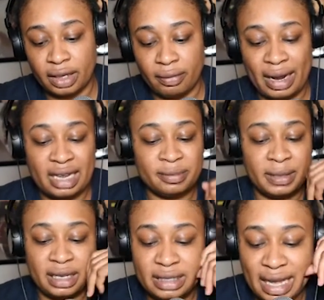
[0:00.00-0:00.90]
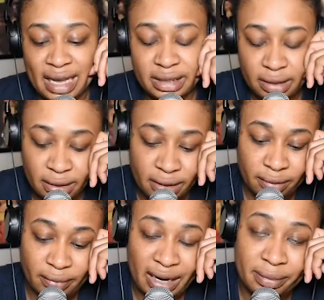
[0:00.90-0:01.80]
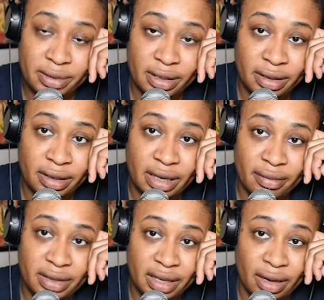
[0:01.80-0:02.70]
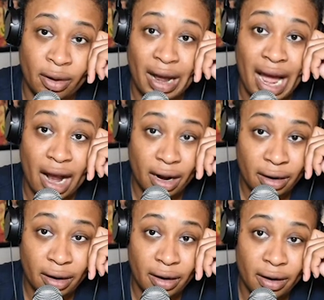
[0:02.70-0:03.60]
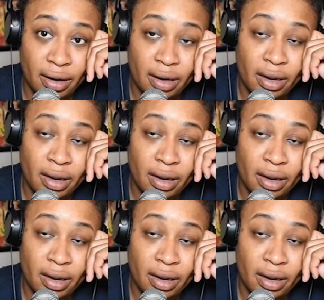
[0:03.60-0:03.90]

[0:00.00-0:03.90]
Raz B attacked her and her and everything, or outed her